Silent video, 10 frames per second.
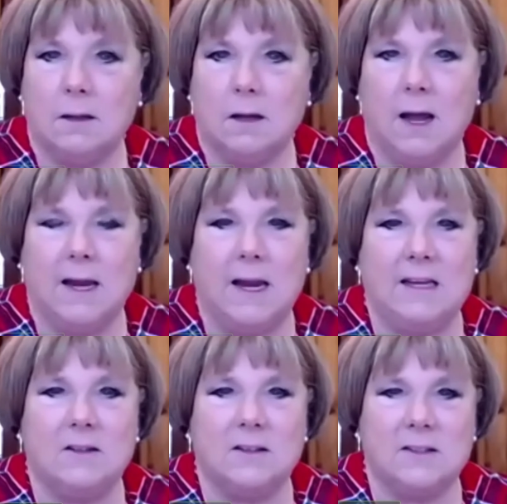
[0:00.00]
I
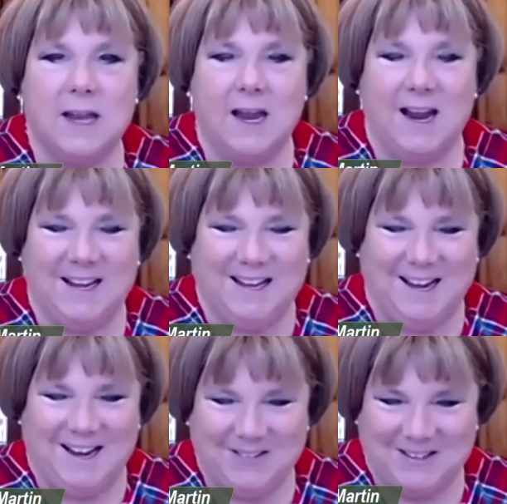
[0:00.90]
hate to say,
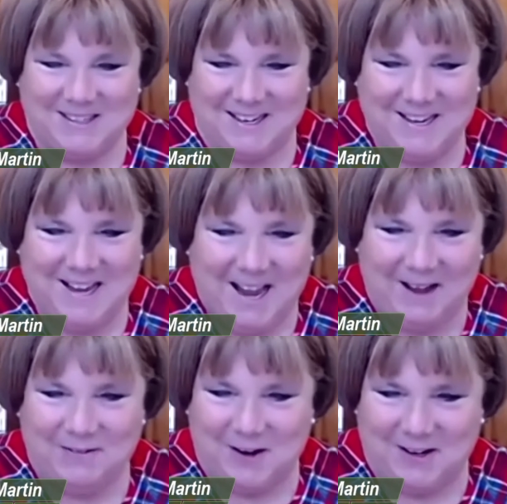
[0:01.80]
I'm going to
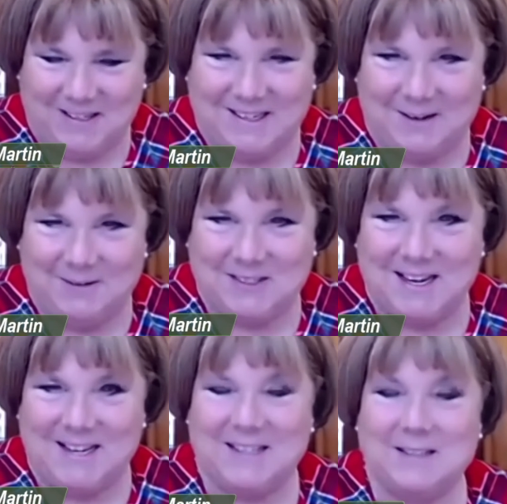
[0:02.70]
have a hard time
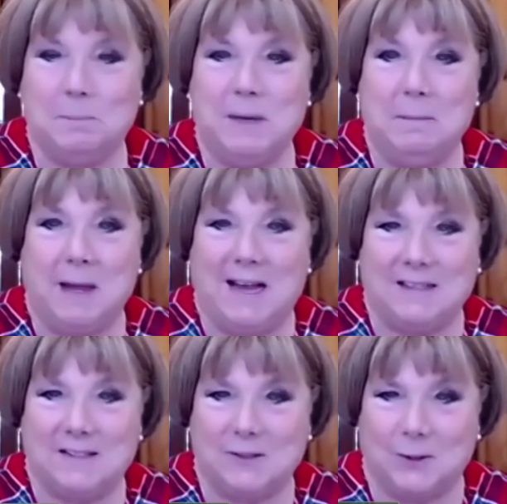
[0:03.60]
saying this, be
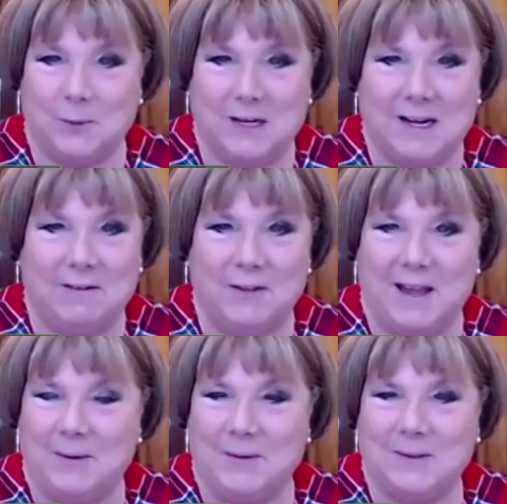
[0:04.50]
best or whatever
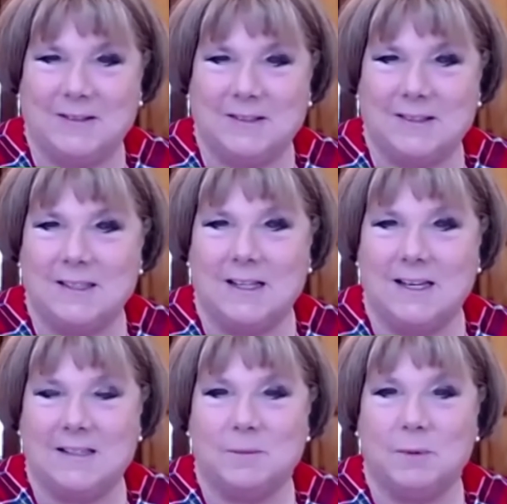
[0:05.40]
that
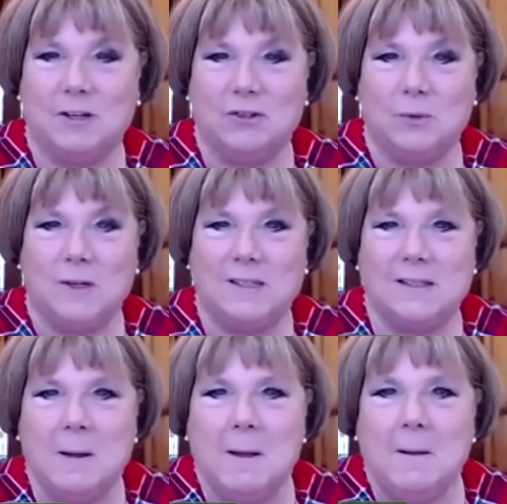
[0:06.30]
silly expression
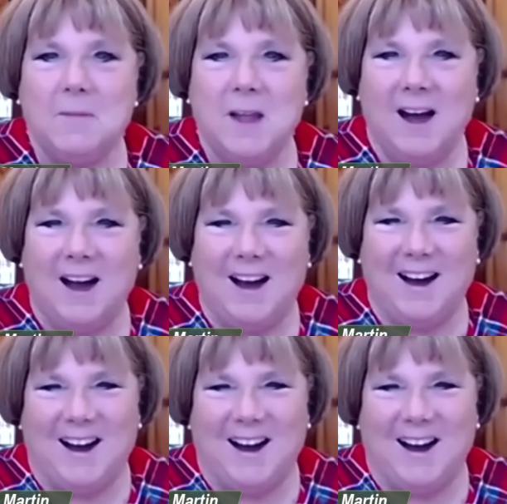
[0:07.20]
was. Yeah.